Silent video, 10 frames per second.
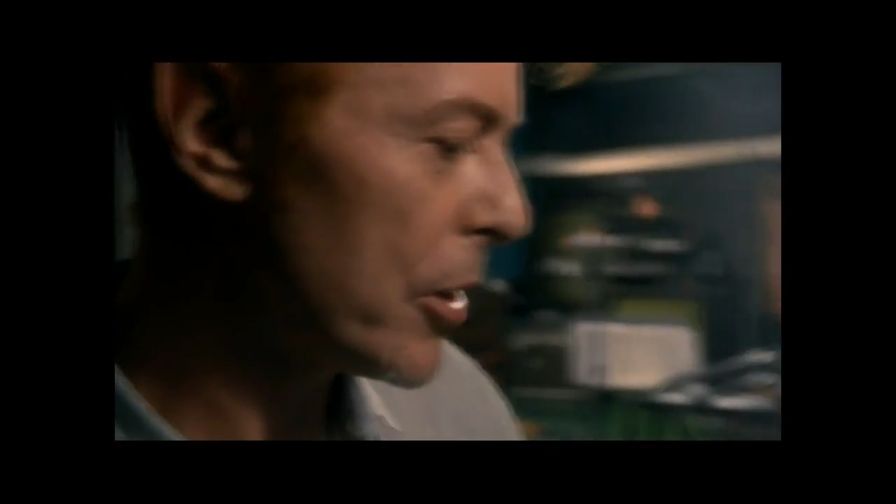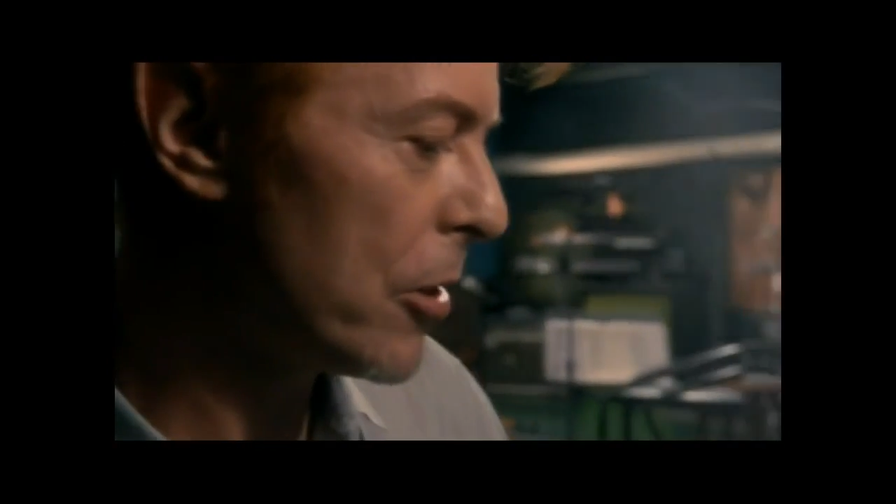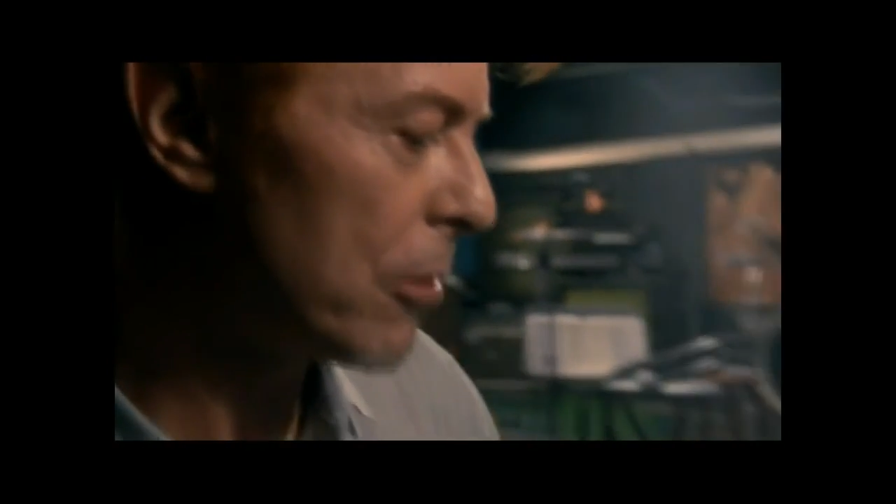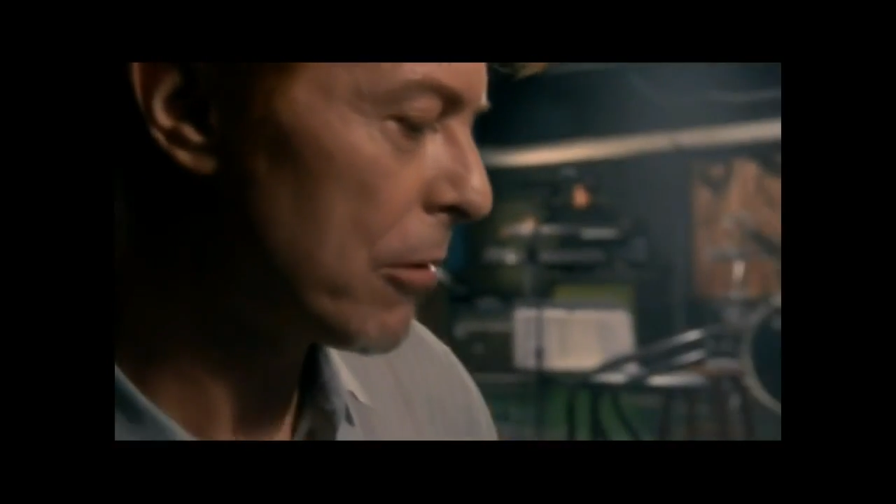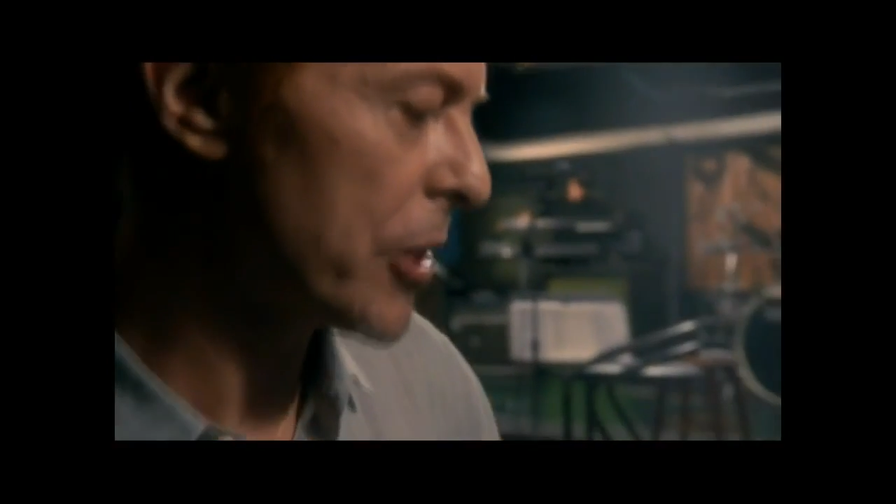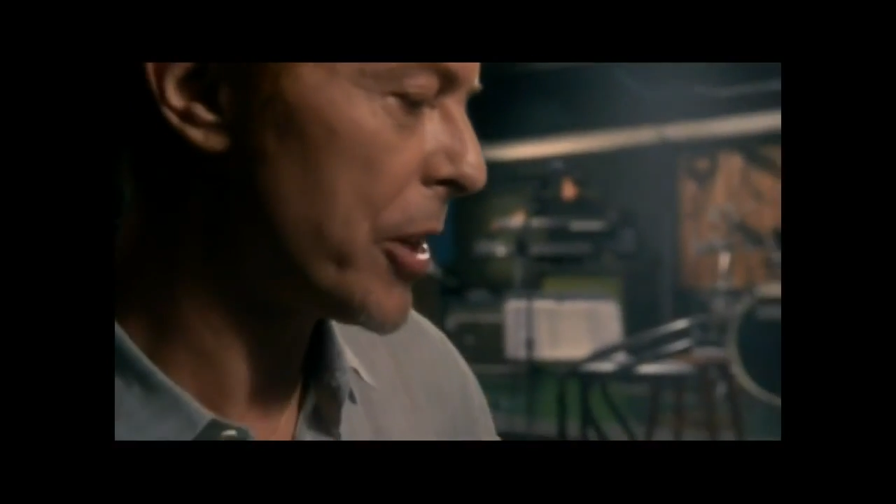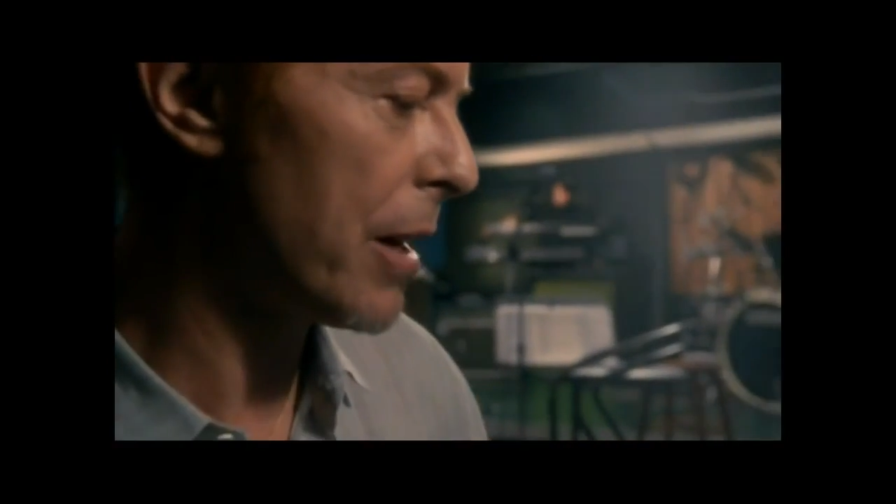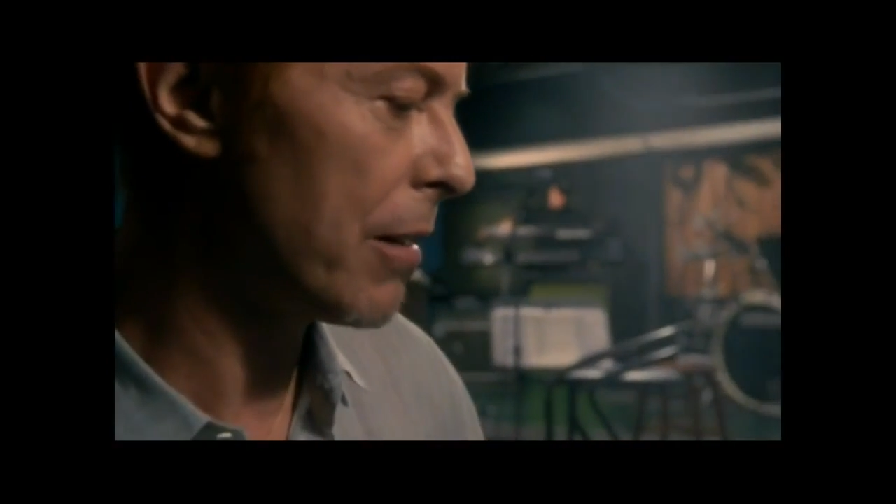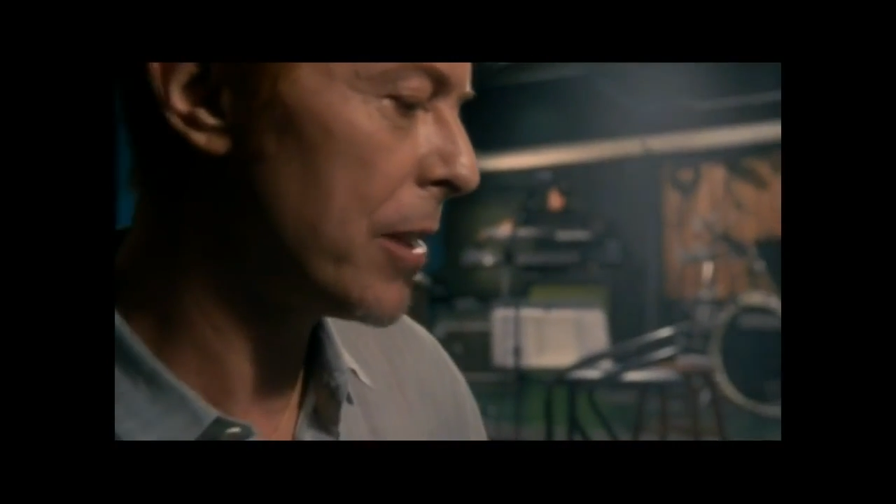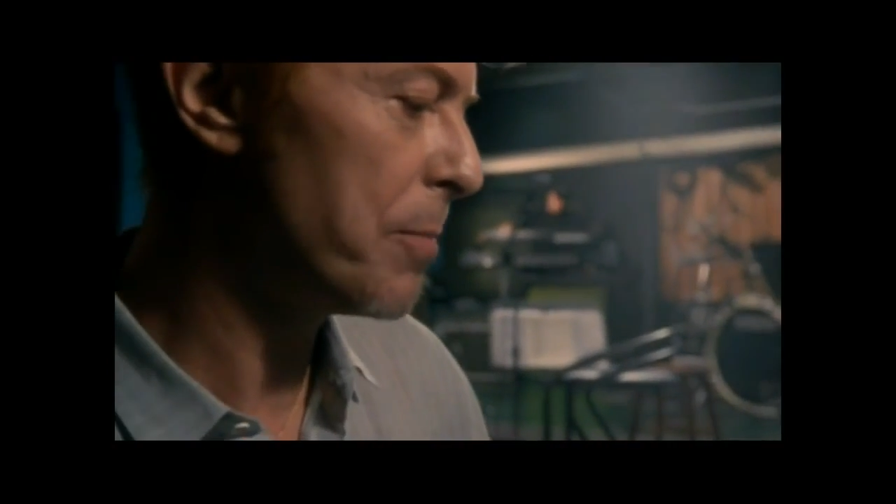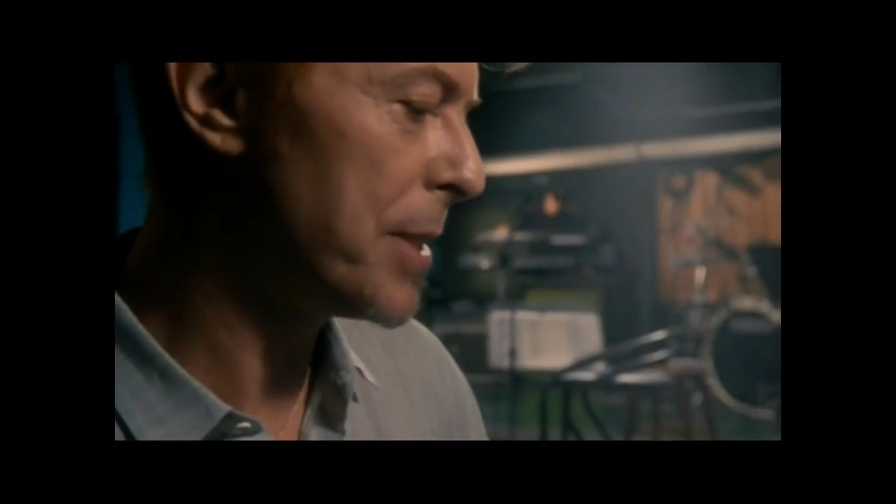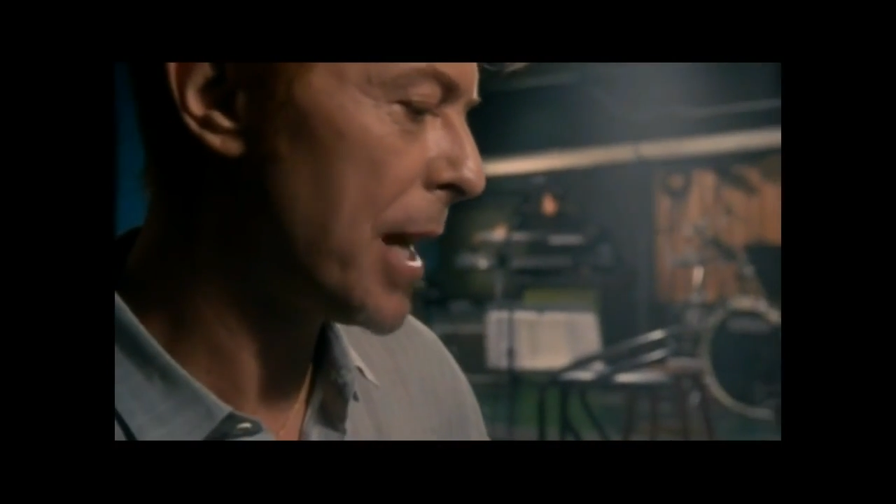of a chorus area.